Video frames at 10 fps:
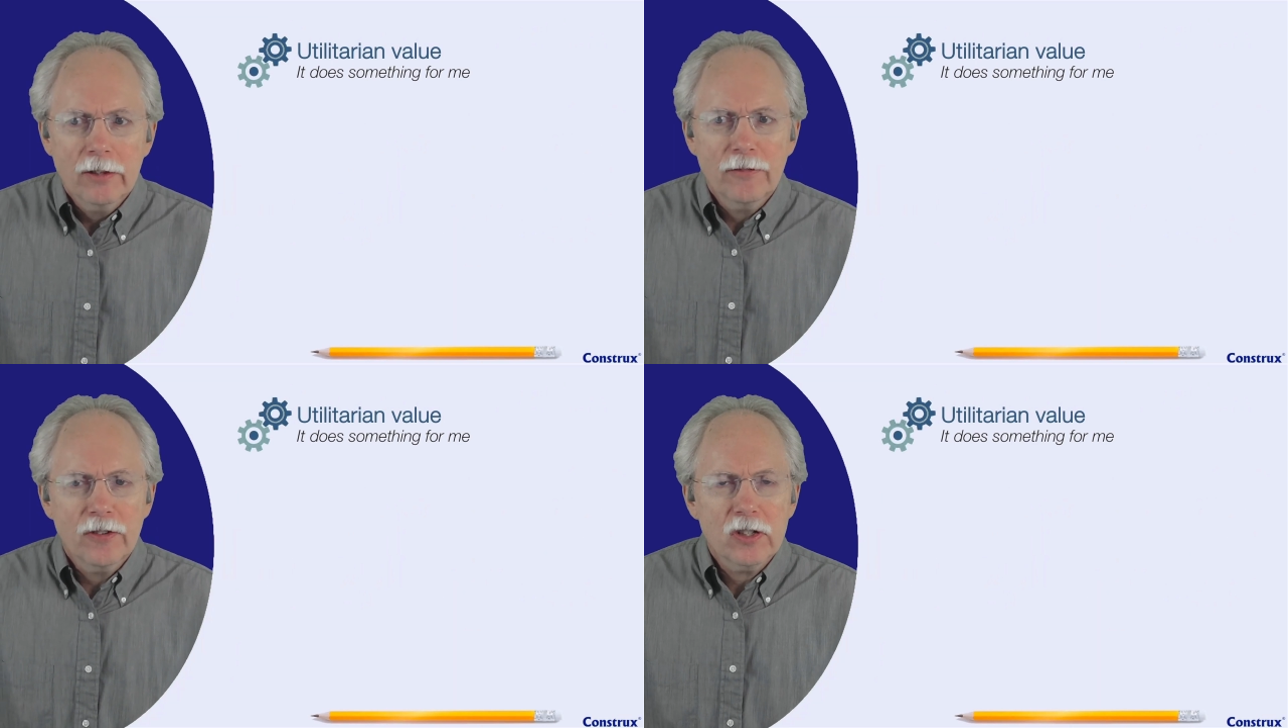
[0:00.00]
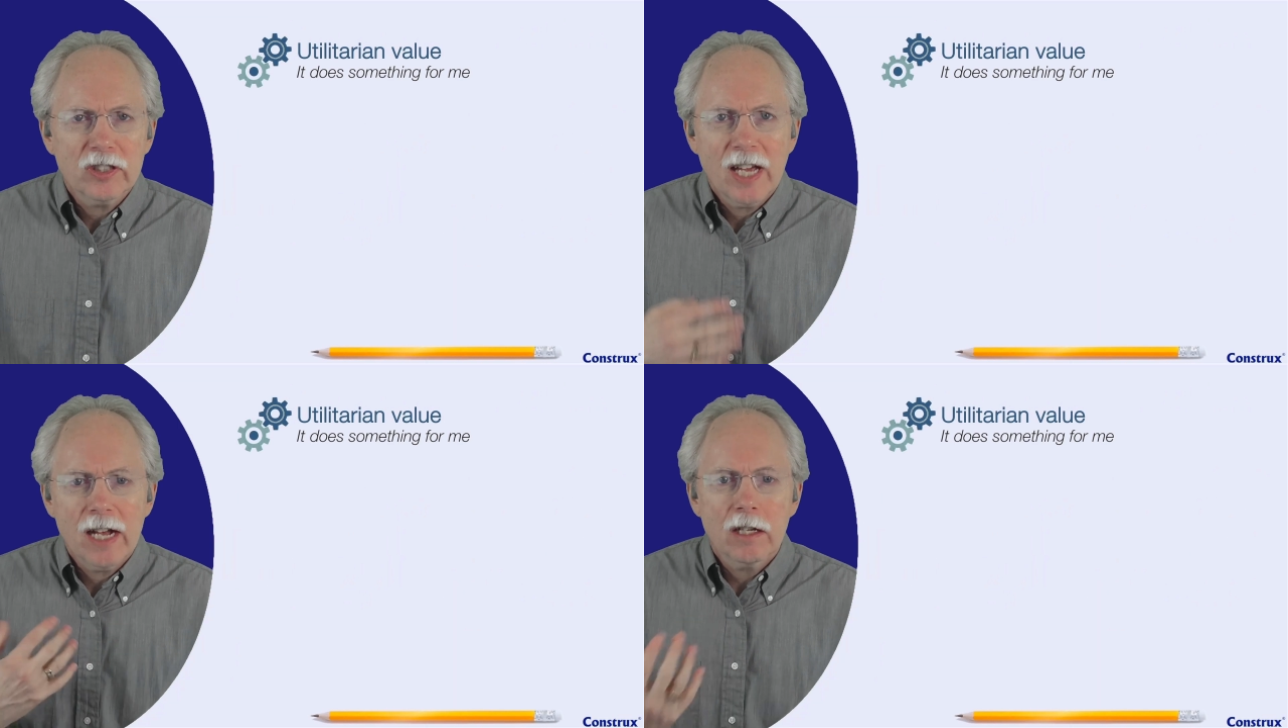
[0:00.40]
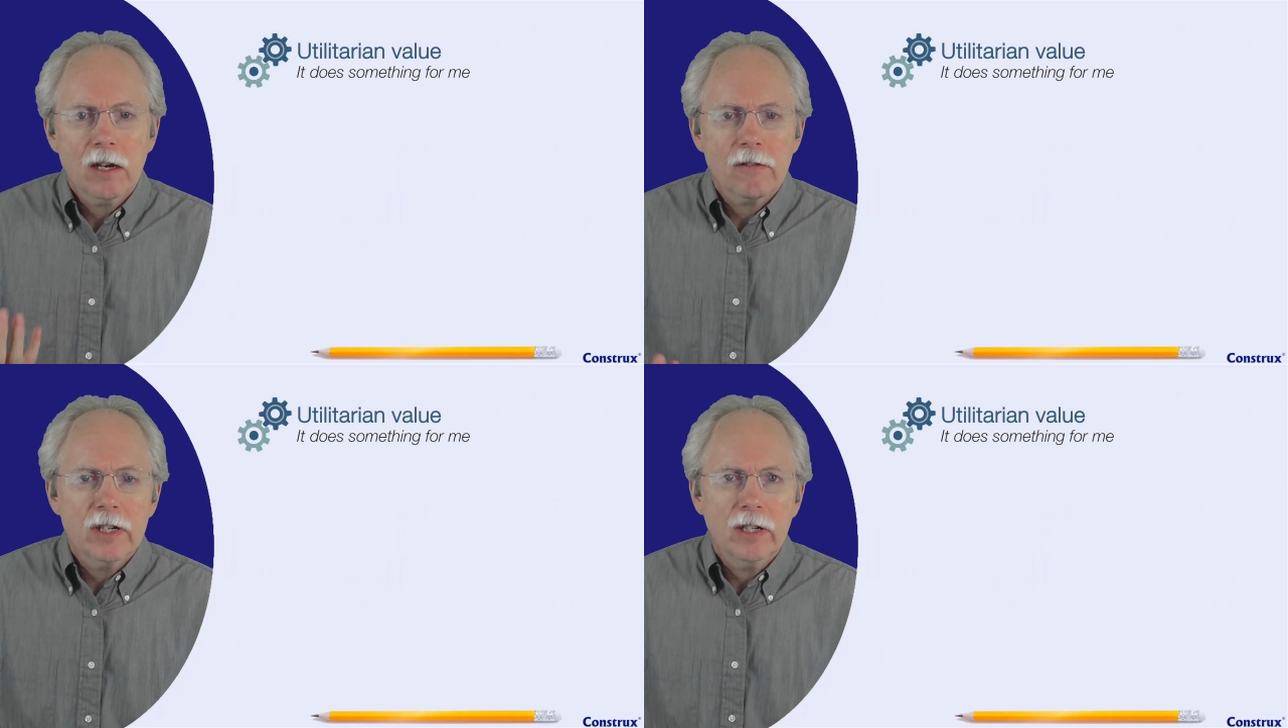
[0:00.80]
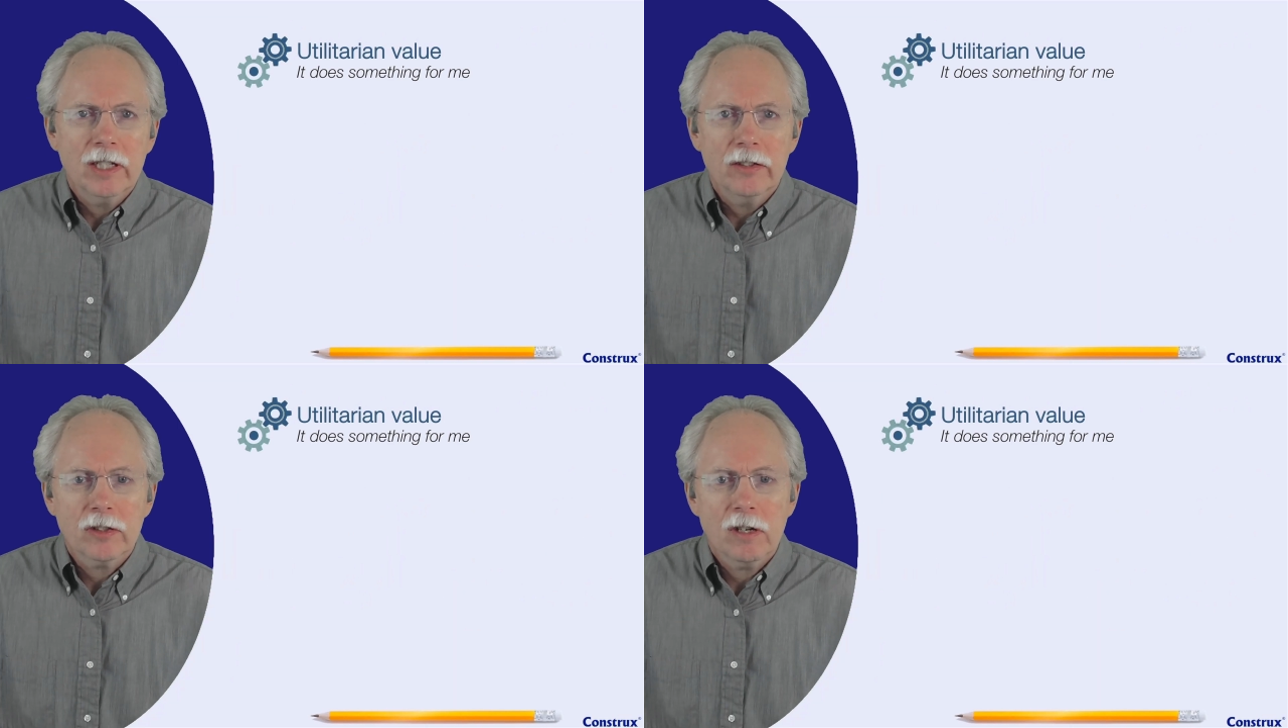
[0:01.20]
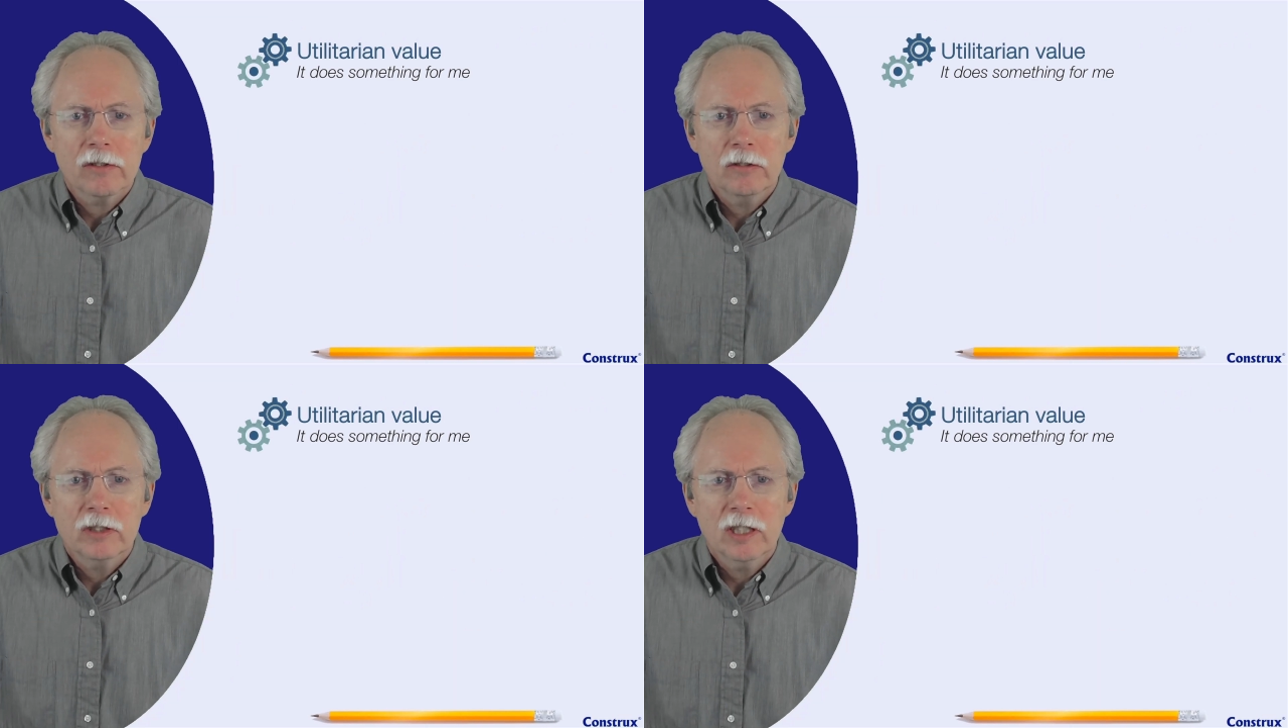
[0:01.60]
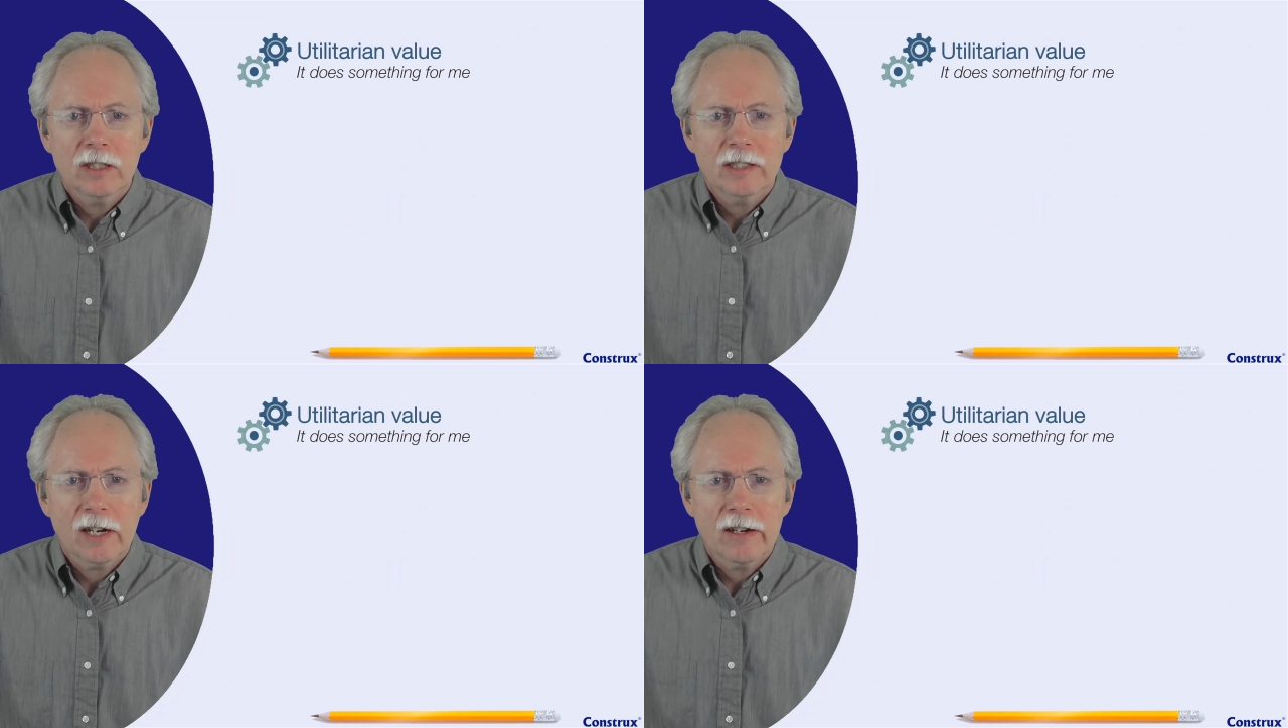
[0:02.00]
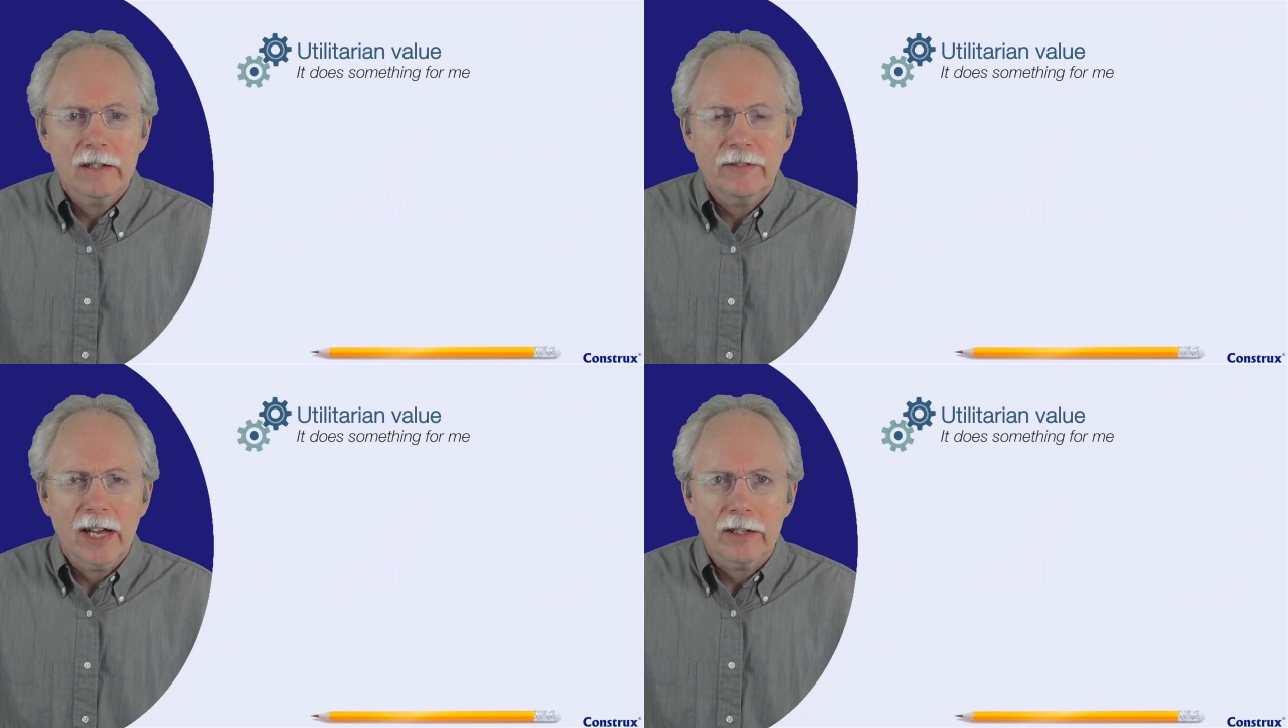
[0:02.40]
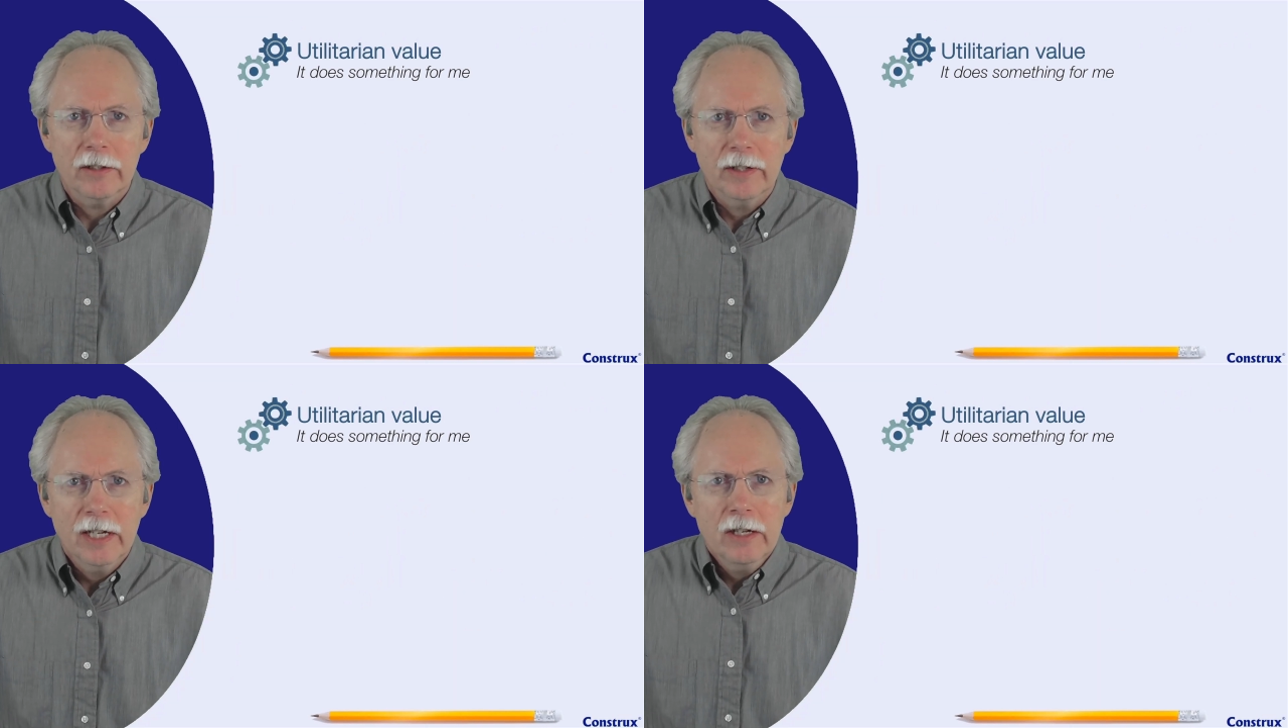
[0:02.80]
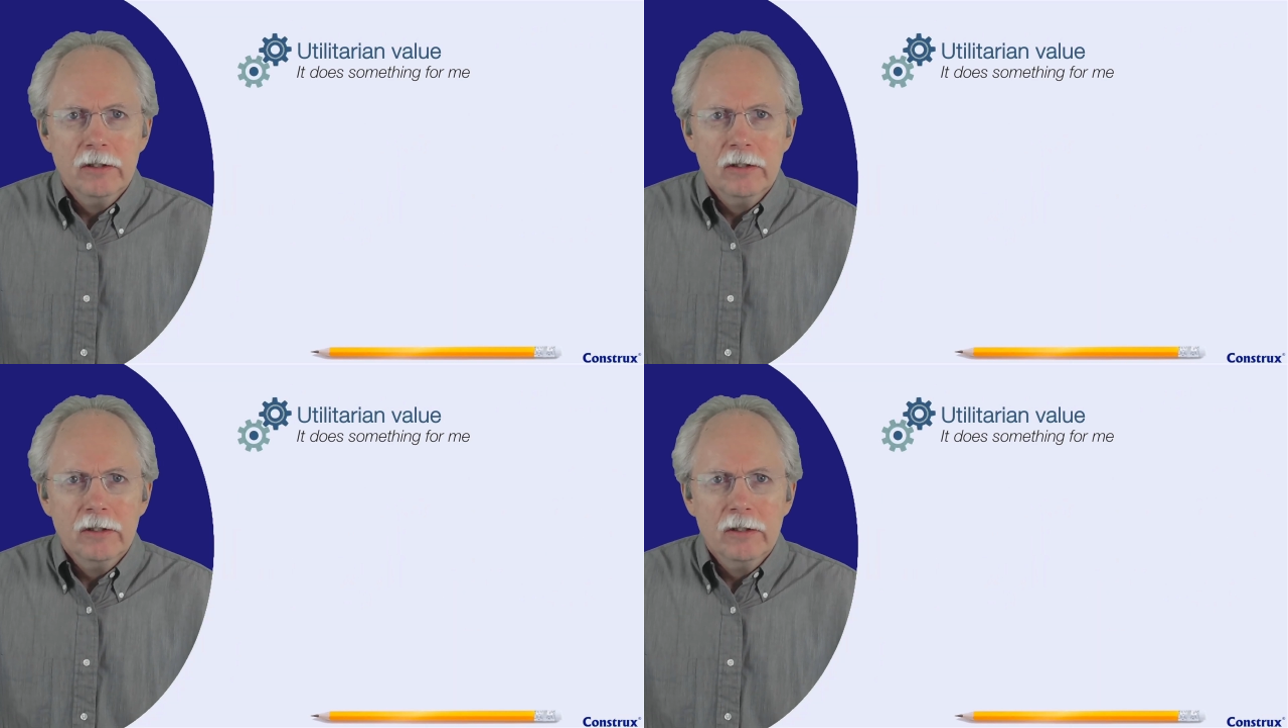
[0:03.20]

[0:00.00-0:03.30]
The first category is called utilitarian value.